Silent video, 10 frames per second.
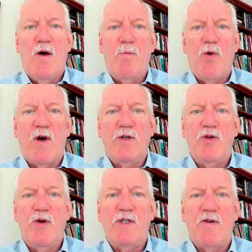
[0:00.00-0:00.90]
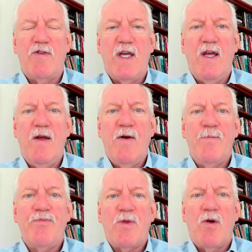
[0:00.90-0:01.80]
more intuitively,
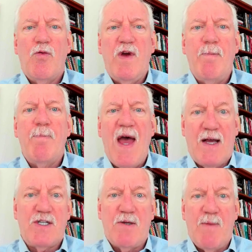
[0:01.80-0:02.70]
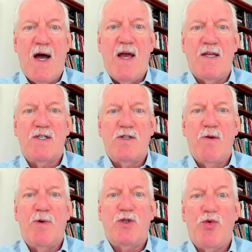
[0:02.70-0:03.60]
we maximize the
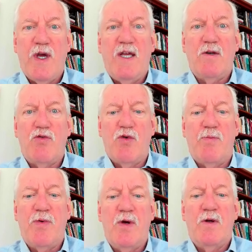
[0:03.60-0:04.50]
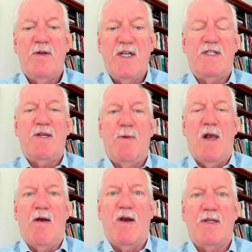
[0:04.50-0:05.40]
between group
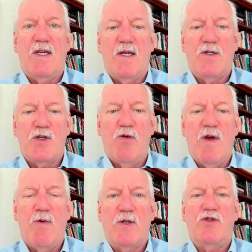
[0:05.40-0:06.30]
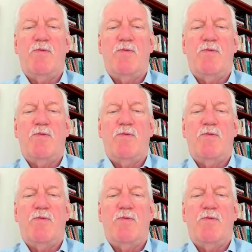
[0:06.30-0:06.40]
dissimilarity. So we want to